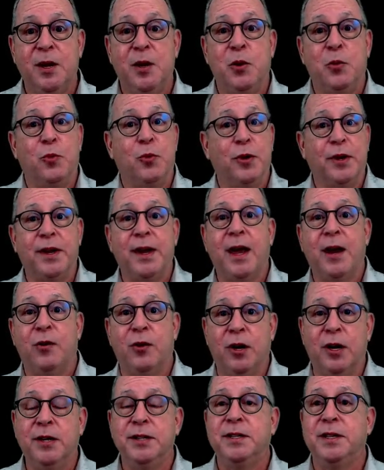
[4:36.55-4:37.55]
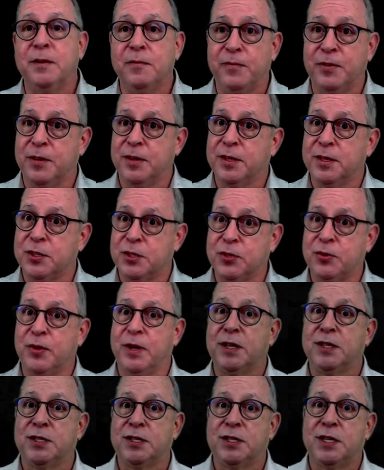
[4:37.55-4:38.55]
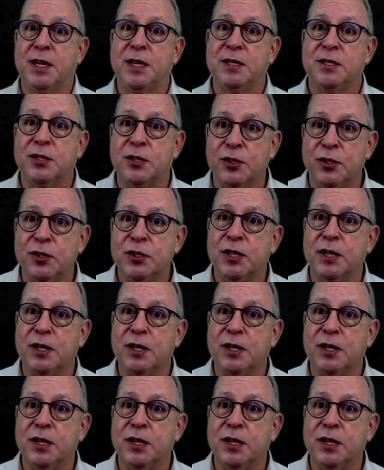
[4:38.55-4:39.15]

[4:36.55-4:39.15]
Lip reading: We're now hunting for the stress sensors